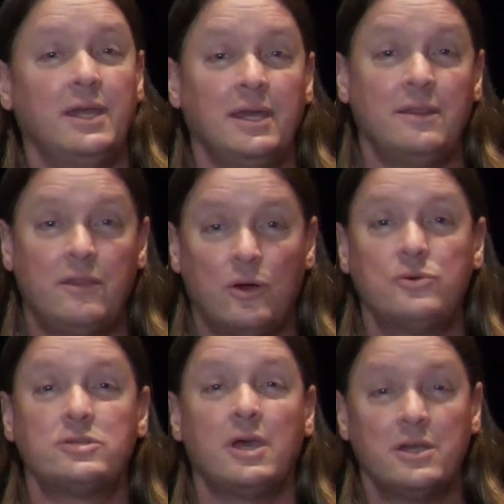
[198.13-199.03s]
in
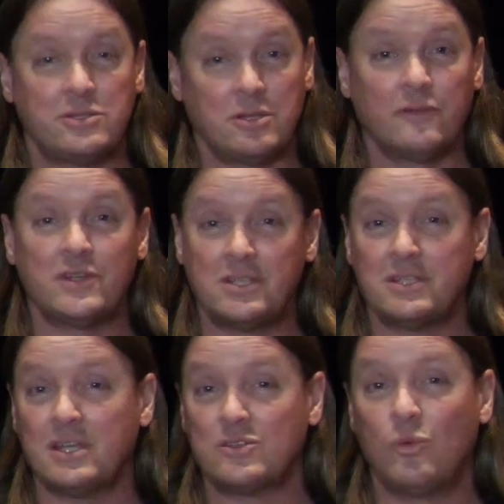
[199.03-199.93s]
those
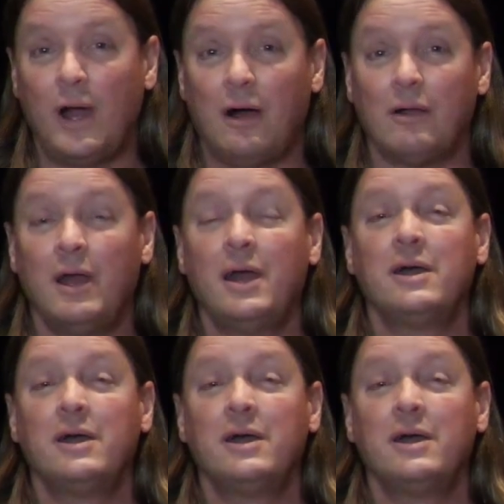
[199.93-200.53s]
services as well.